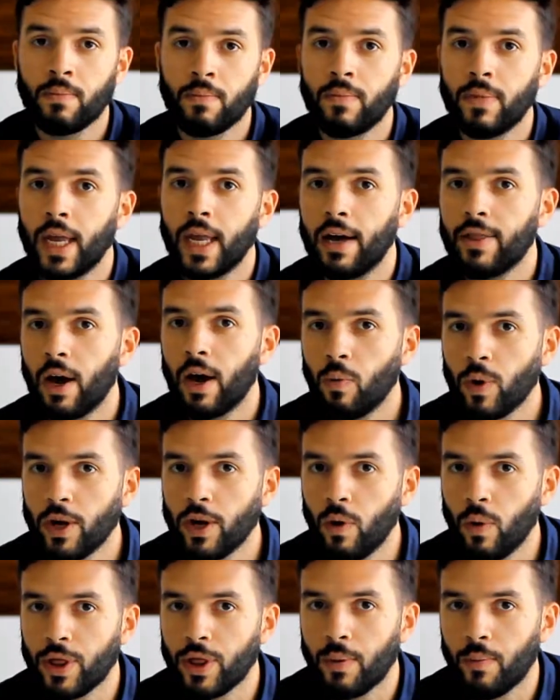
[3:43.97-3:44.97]
Now that we know
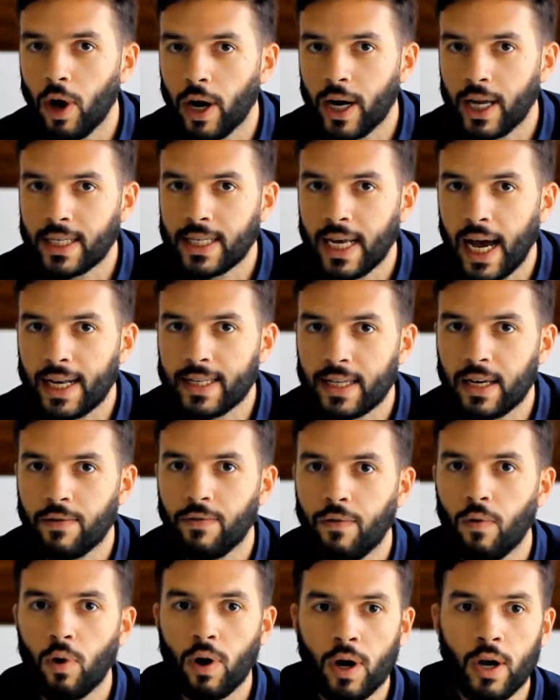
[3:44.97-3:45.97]
what the market is asking
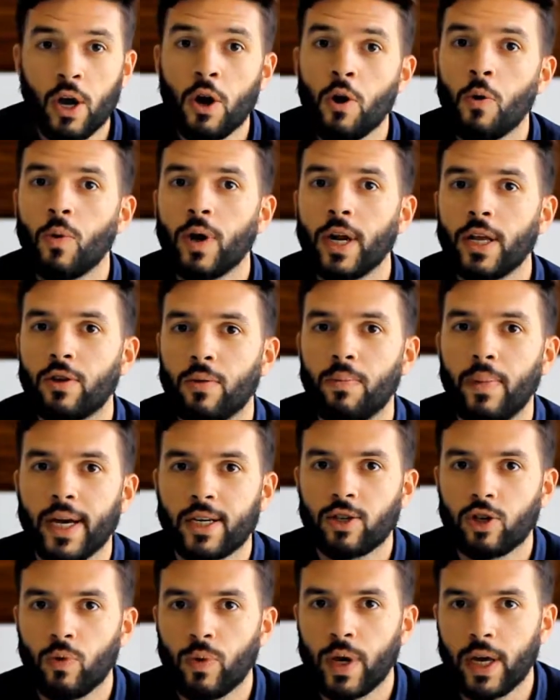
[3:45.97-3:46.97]
for, we need to make
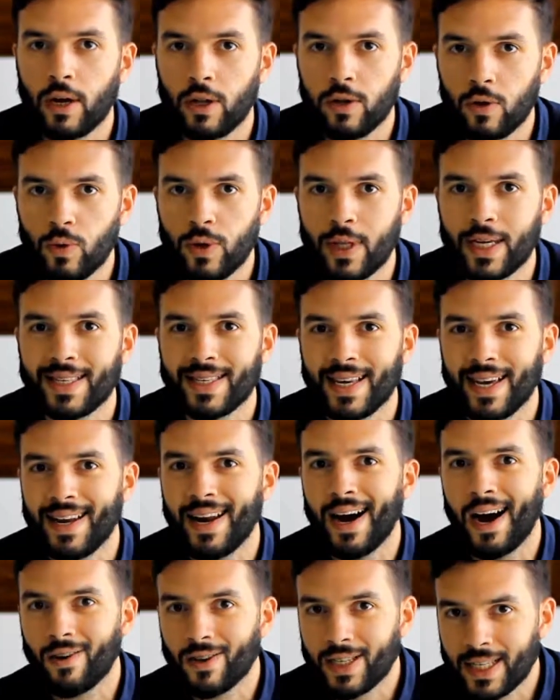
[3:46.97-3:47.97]
sure we include this in
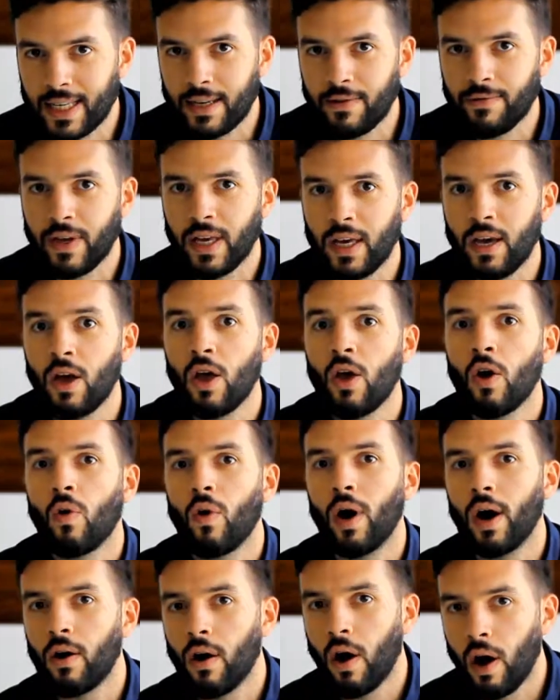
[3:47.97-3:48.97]
our CV or
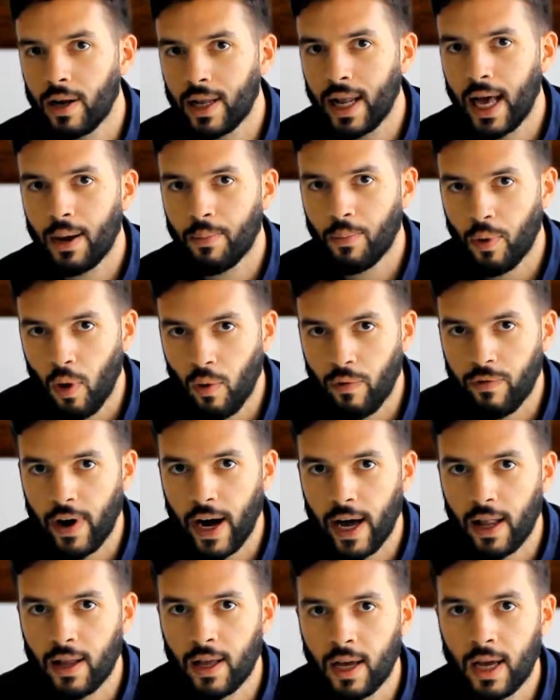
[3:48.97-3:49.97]
our online profile.